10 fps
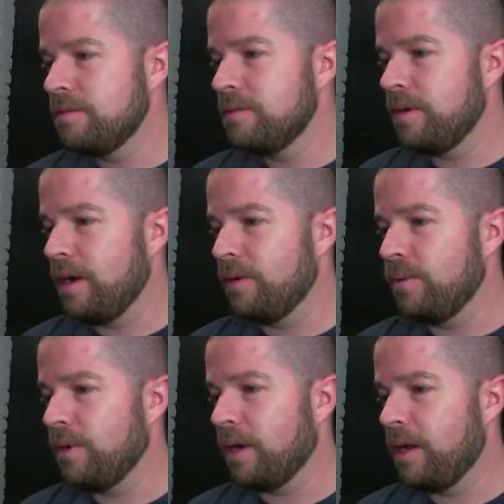I don't want
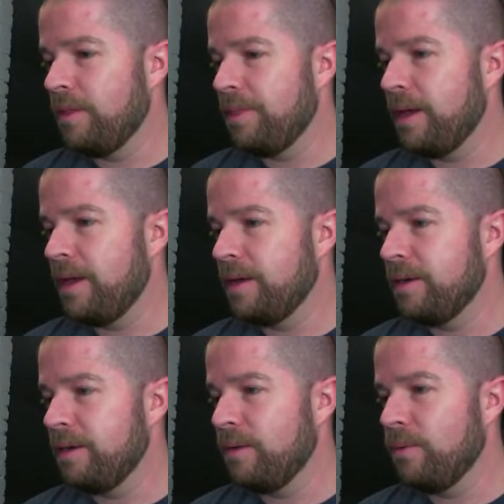to cut that.
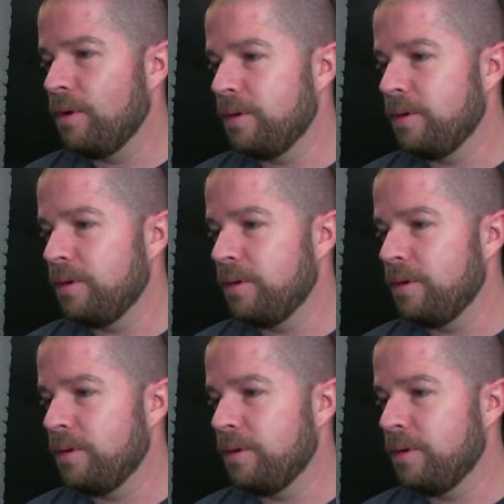I want to